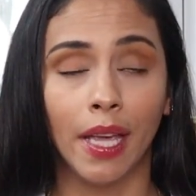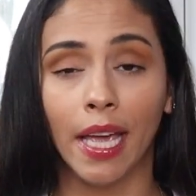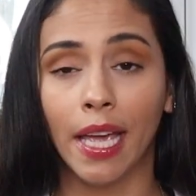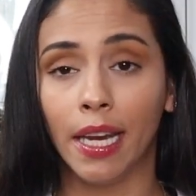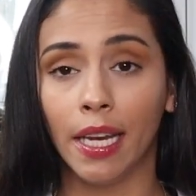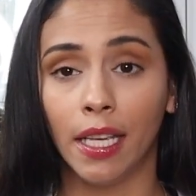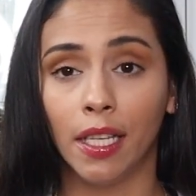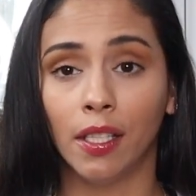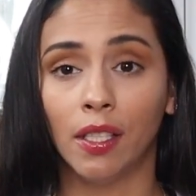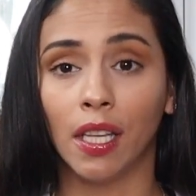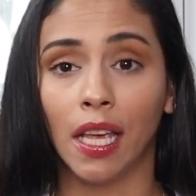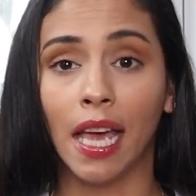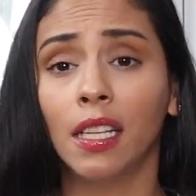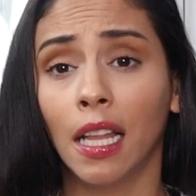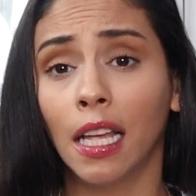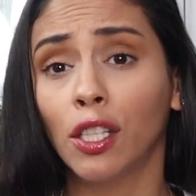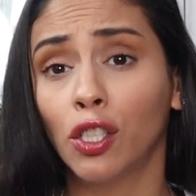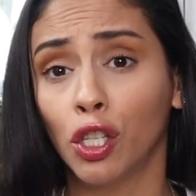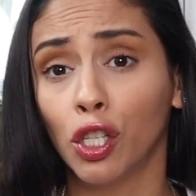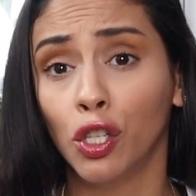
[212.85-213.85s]
It is an
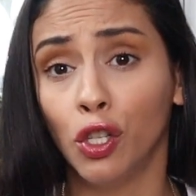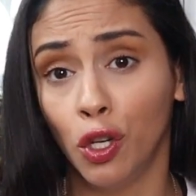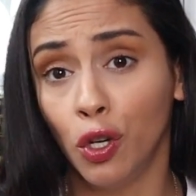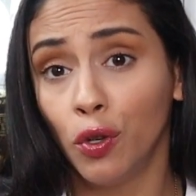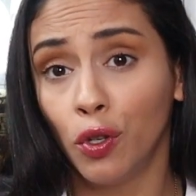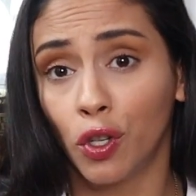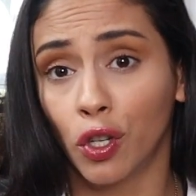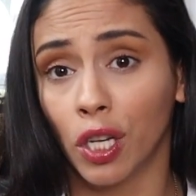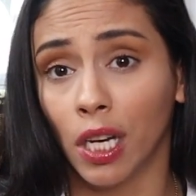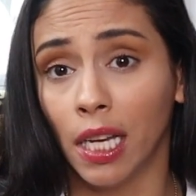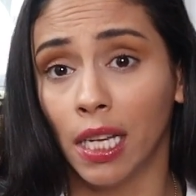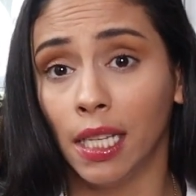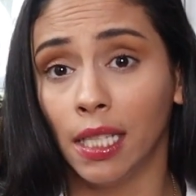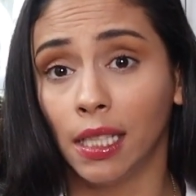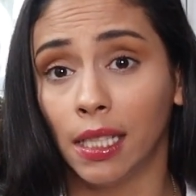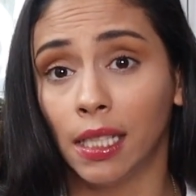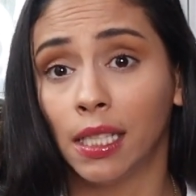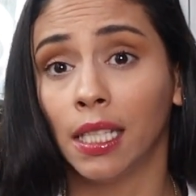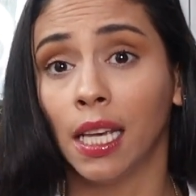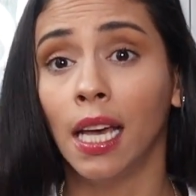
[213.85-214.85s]
electric nutrient
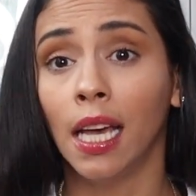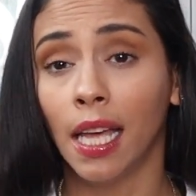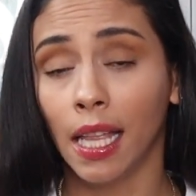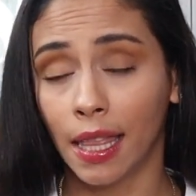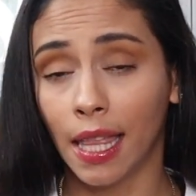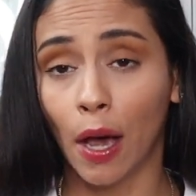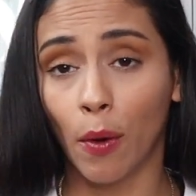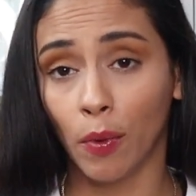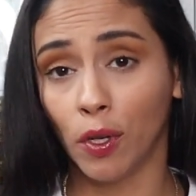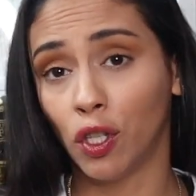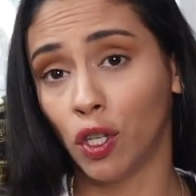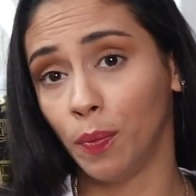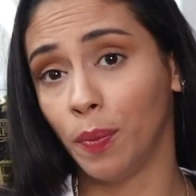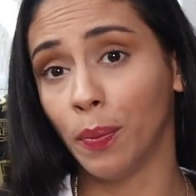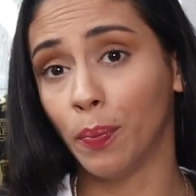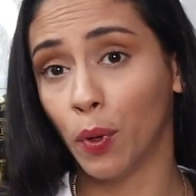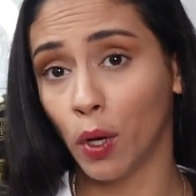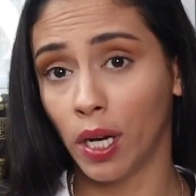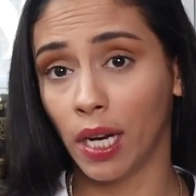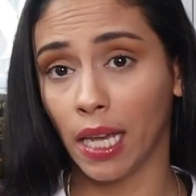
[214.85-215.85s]
that we should
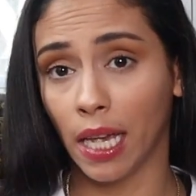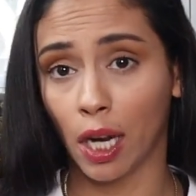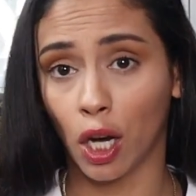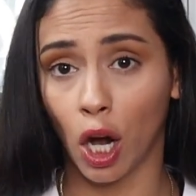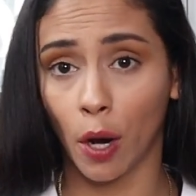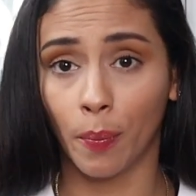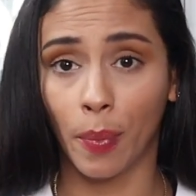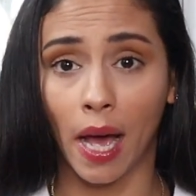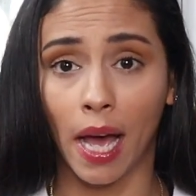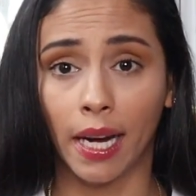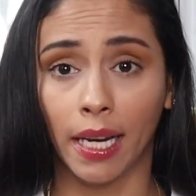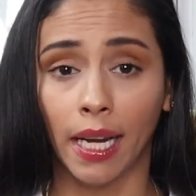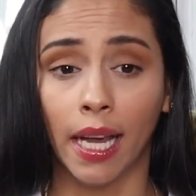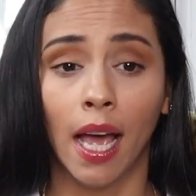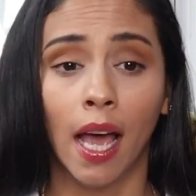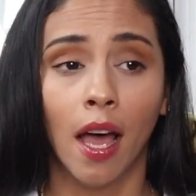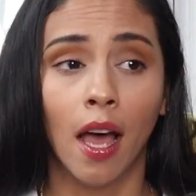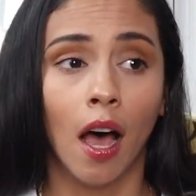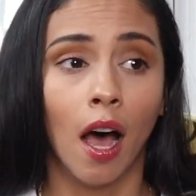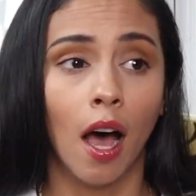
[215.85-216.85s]
be putting in our body.
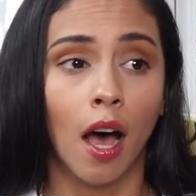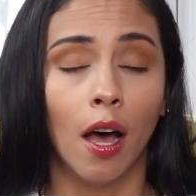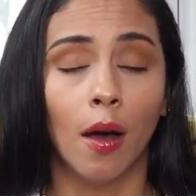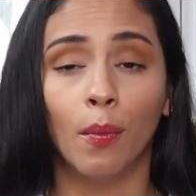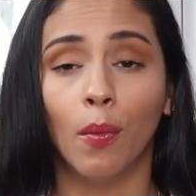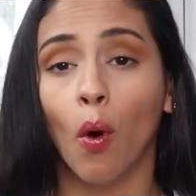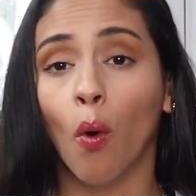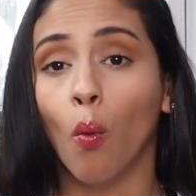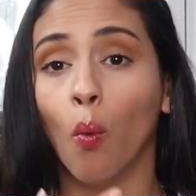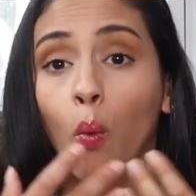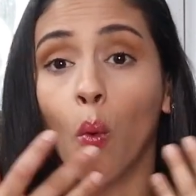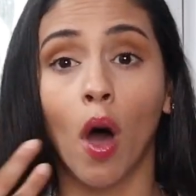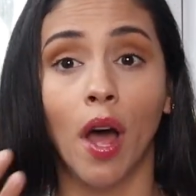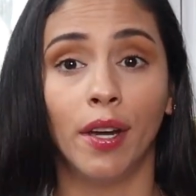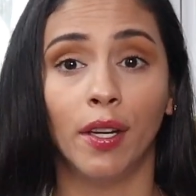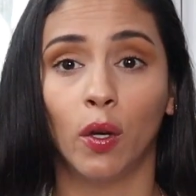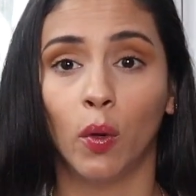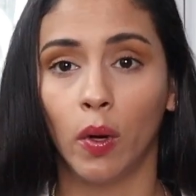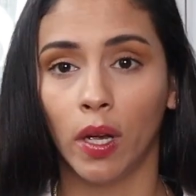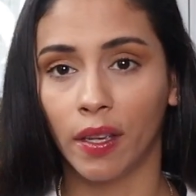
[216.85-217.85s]

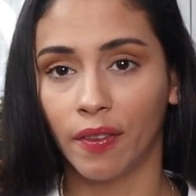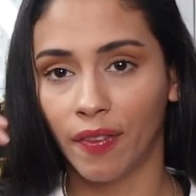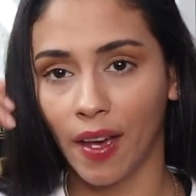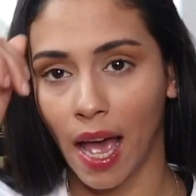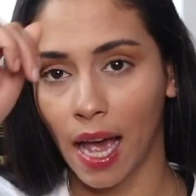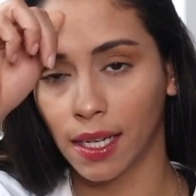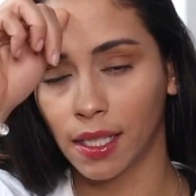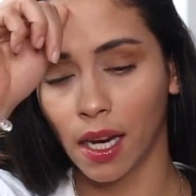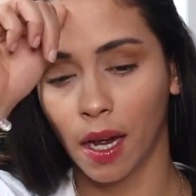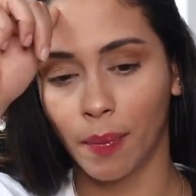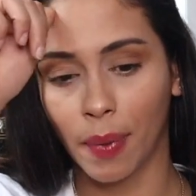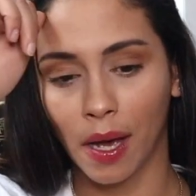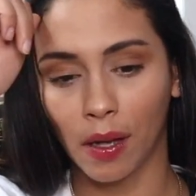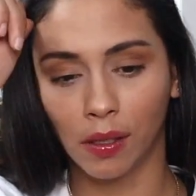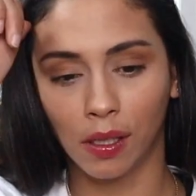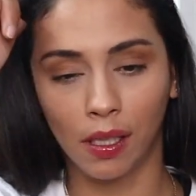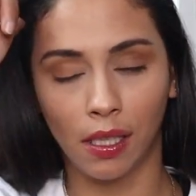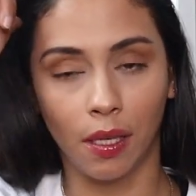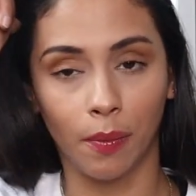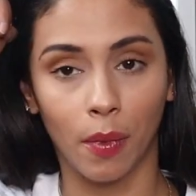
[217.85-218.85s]
One quick fact
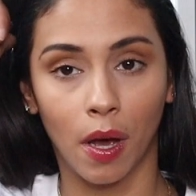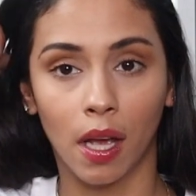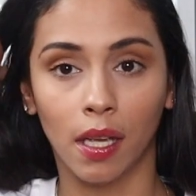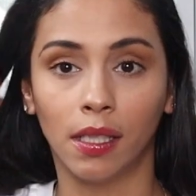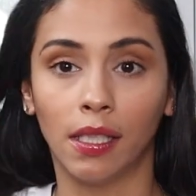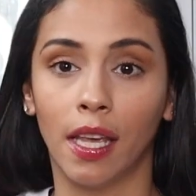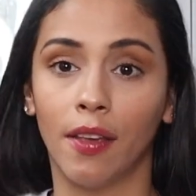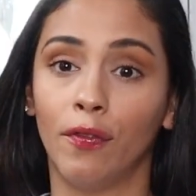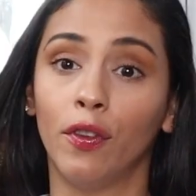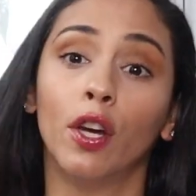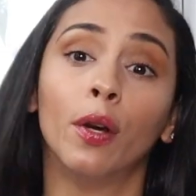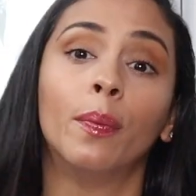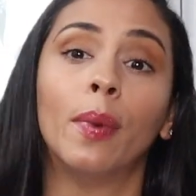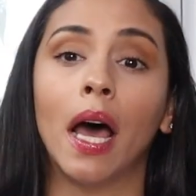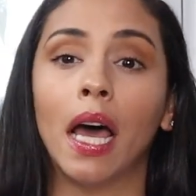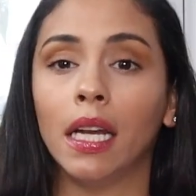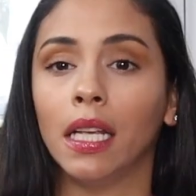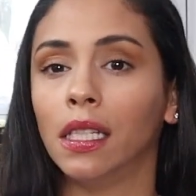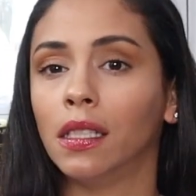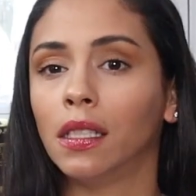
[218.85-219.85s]
about sea moss: if your
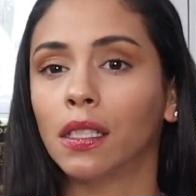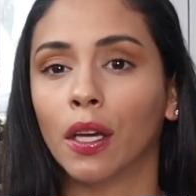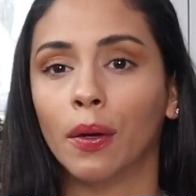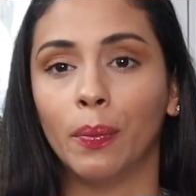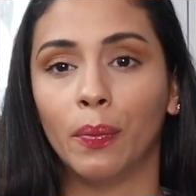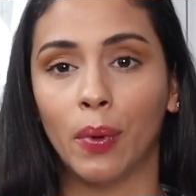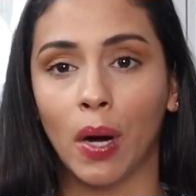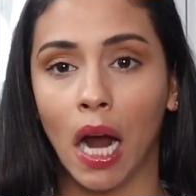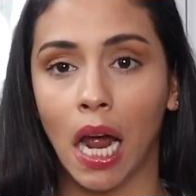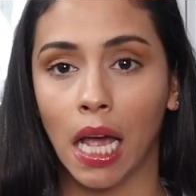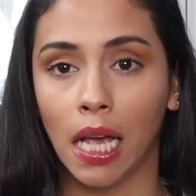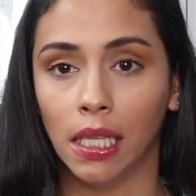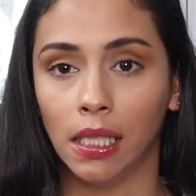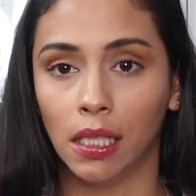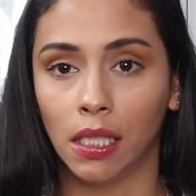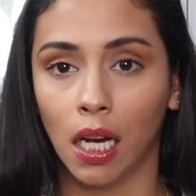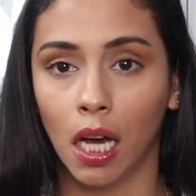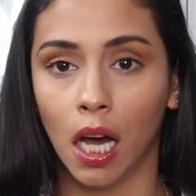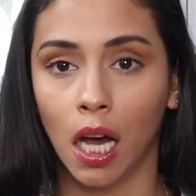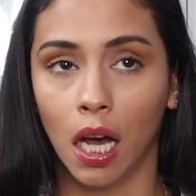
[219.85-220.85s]
body is
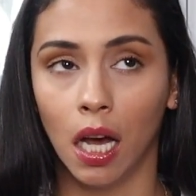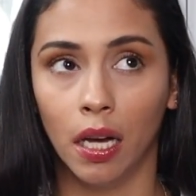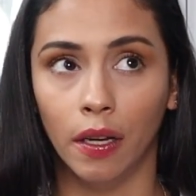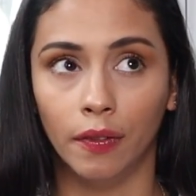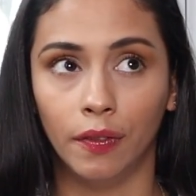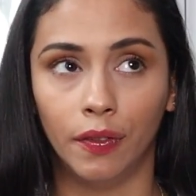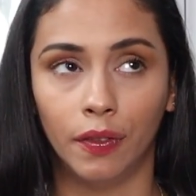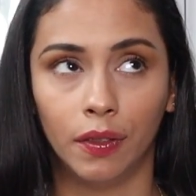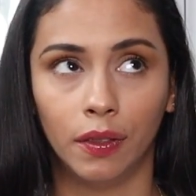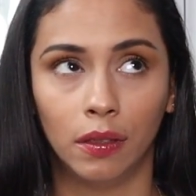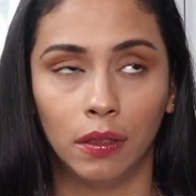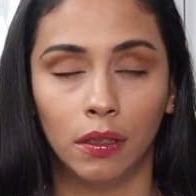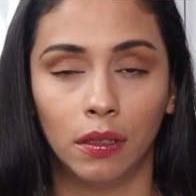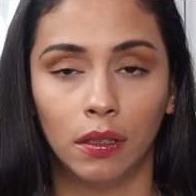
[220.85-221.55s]
comprised of,